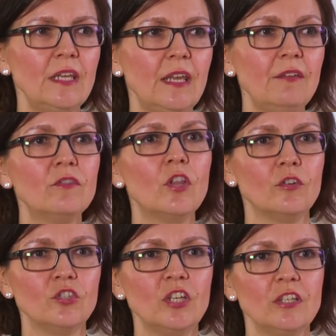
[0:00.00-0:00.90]
even
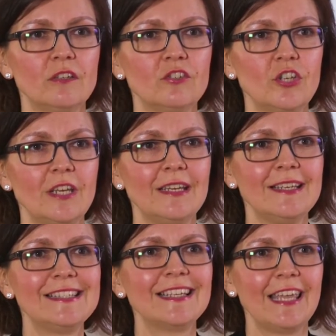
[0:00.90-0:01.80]
though she
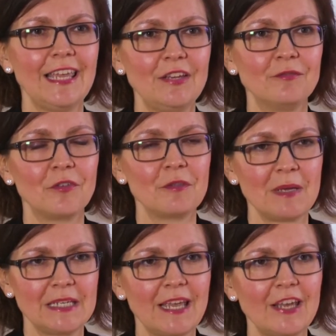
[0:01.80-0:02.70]
isn't keen for the
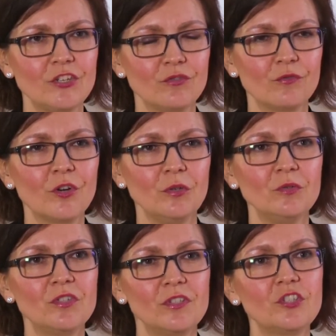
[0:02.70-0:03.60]
medication
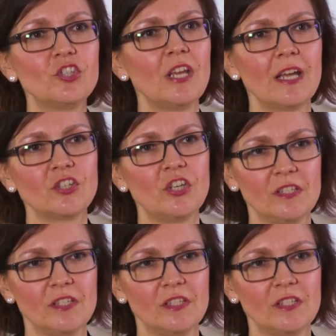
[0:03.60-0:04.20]
route, she actually